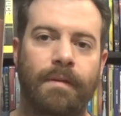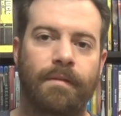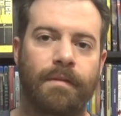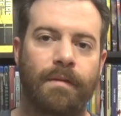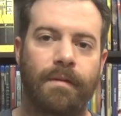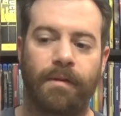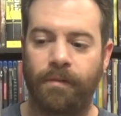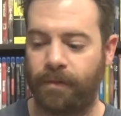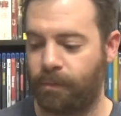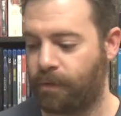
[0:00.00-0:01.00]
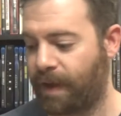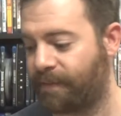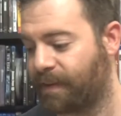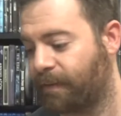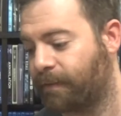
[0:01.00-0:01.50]
So interesting movie I've
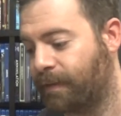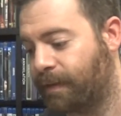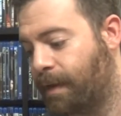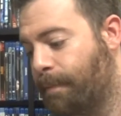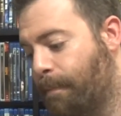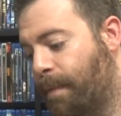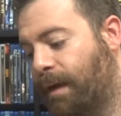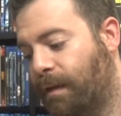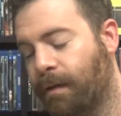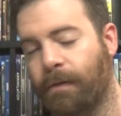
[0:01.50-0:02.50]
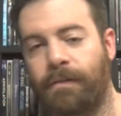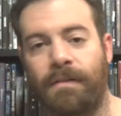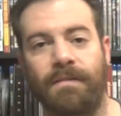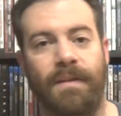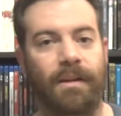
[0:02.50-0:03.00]
not seen in many years
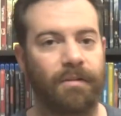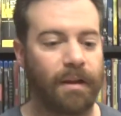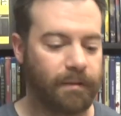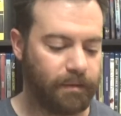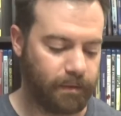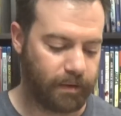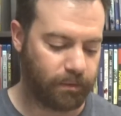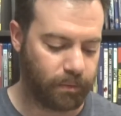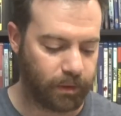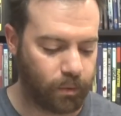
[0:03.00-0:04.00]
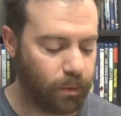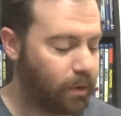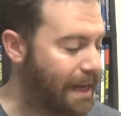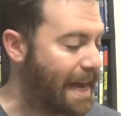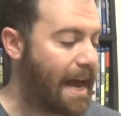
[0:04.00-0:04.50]
since VHS, so that's really cool.
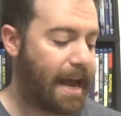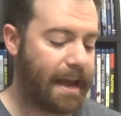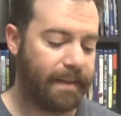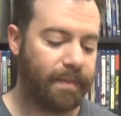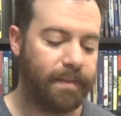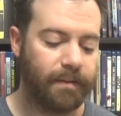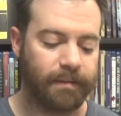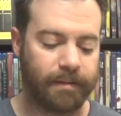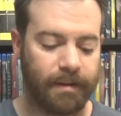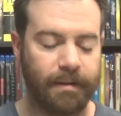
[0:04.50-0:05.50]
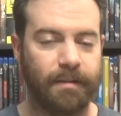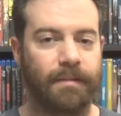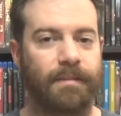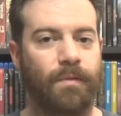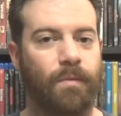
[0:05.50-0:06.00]
And this
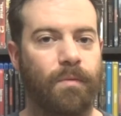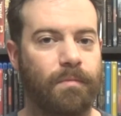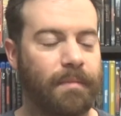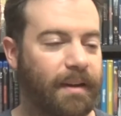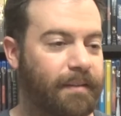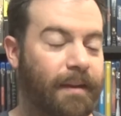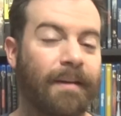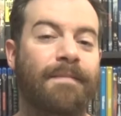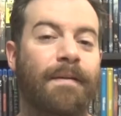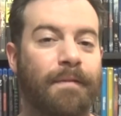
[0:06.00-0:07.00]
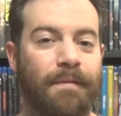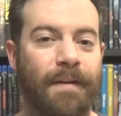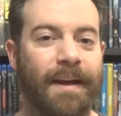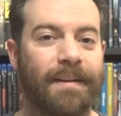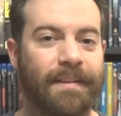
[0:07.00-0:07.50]
is my second favorite
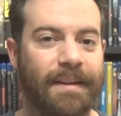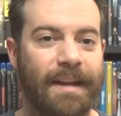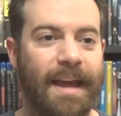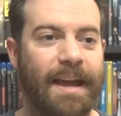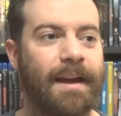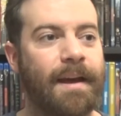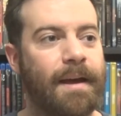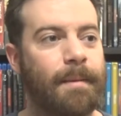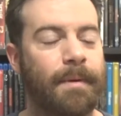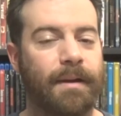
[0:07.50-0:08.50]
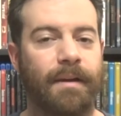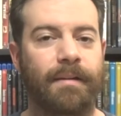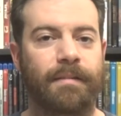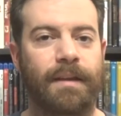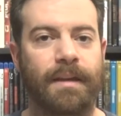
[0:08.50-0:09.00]
find of the day
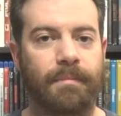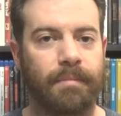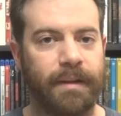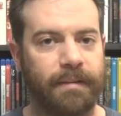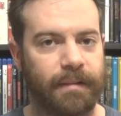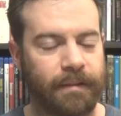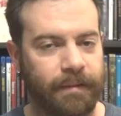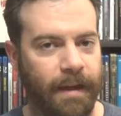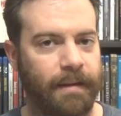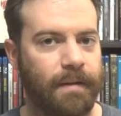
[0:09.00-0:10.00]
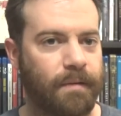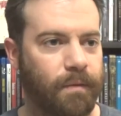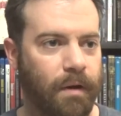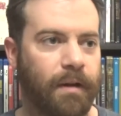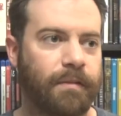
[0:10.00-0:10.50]
because it completes a set
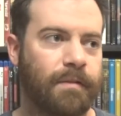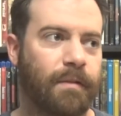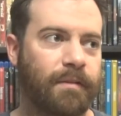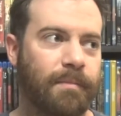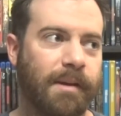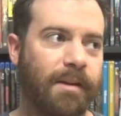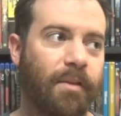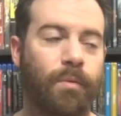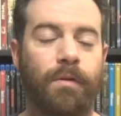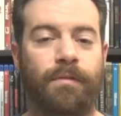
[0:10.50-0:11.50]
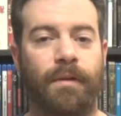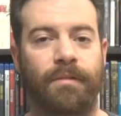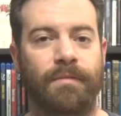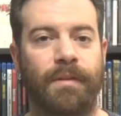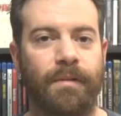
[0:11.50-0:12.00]
for us, so it's going to be another one of those
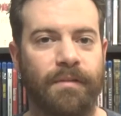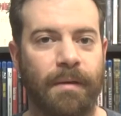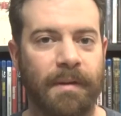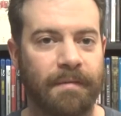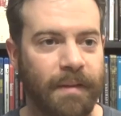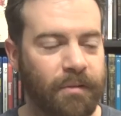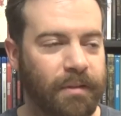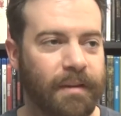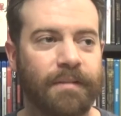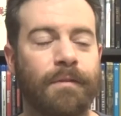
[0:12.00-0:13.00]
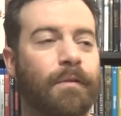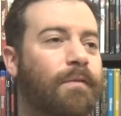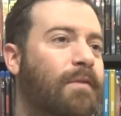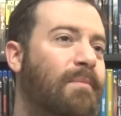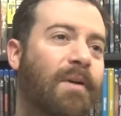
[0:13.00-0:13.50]
collection videos coming eventually. I still have a
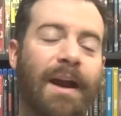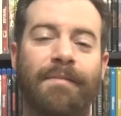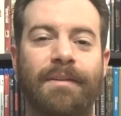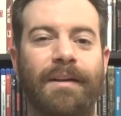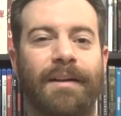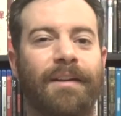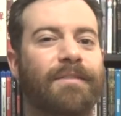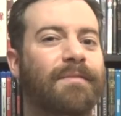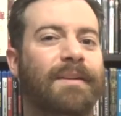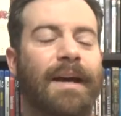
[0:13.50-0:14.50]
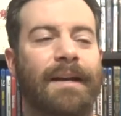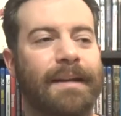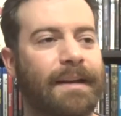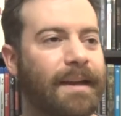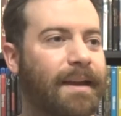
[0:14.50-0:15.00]
few more I haven't done, I just have not
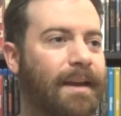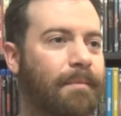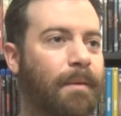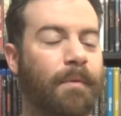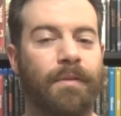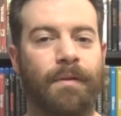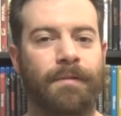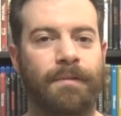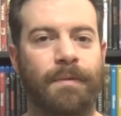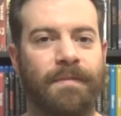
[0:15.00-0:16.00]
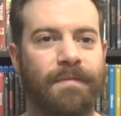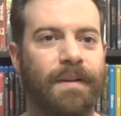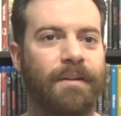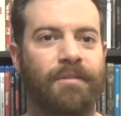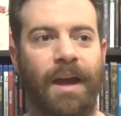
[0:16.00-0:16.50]
kept up with those as we
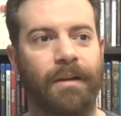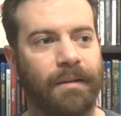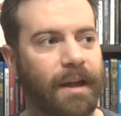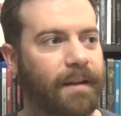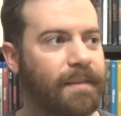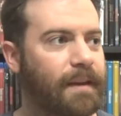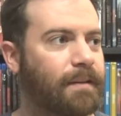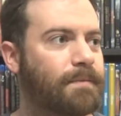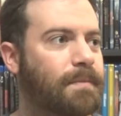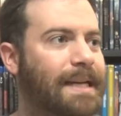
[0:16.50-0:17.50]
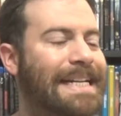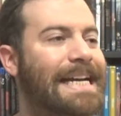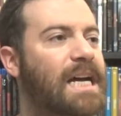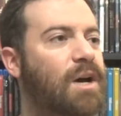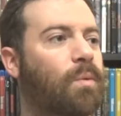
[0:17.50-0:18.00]
finish out a lot of things, but
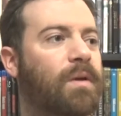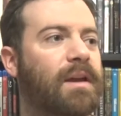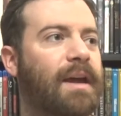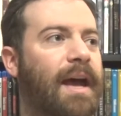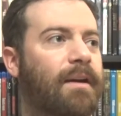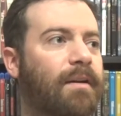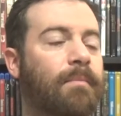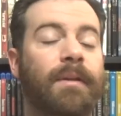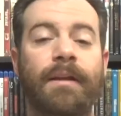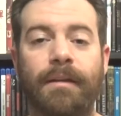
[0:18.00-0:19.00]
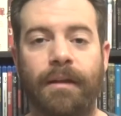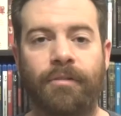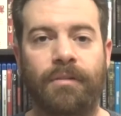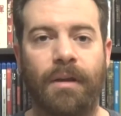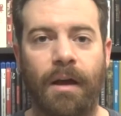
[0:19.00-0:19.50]
we had our complete
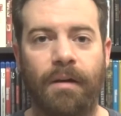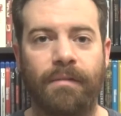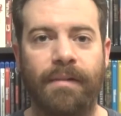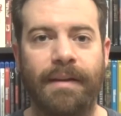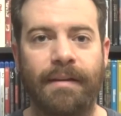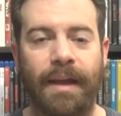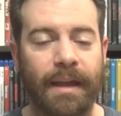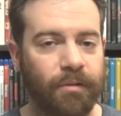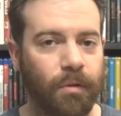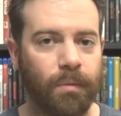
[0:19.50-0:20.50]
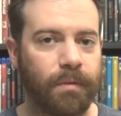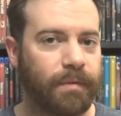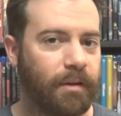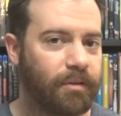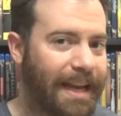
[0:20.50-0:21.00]
collection of Angel, we
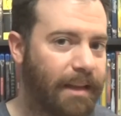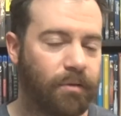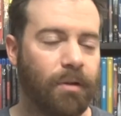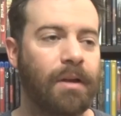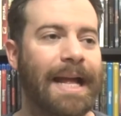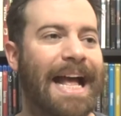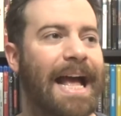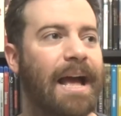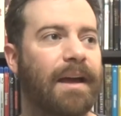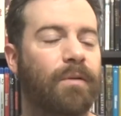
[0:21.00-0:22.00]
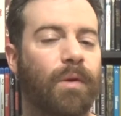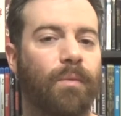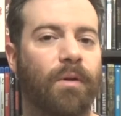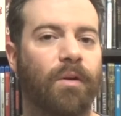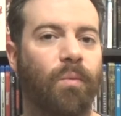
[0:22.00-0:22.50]
finished Angel, and we
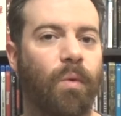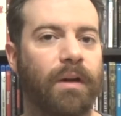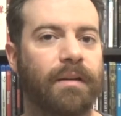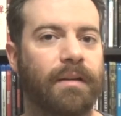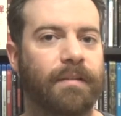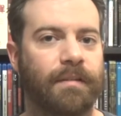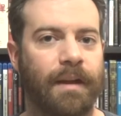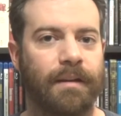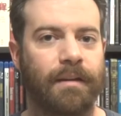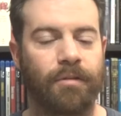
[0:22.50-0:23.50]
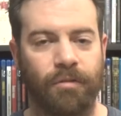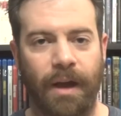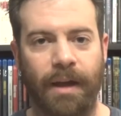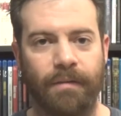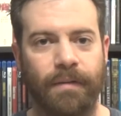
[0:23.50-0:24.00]
were one set
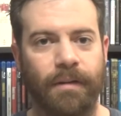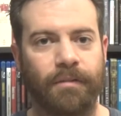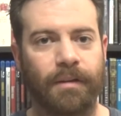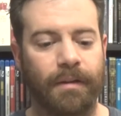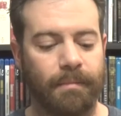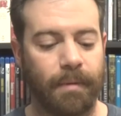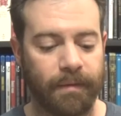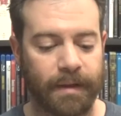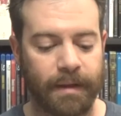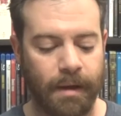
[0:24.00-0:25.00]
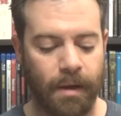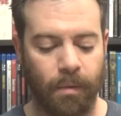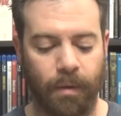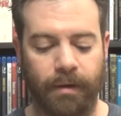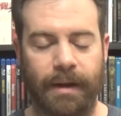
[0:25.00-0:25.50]
shy of finishing Buffy.
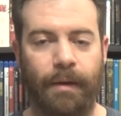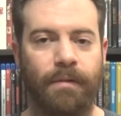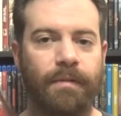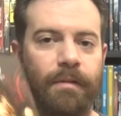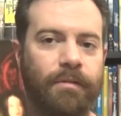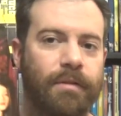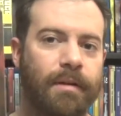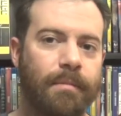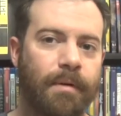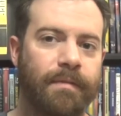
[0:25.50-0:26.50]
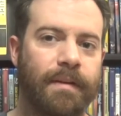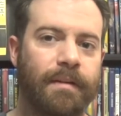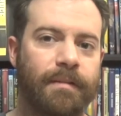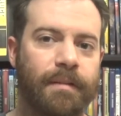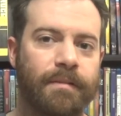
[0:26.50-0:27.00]
Well, now we finished Buffy,
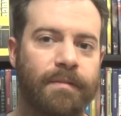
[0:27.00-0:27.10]
season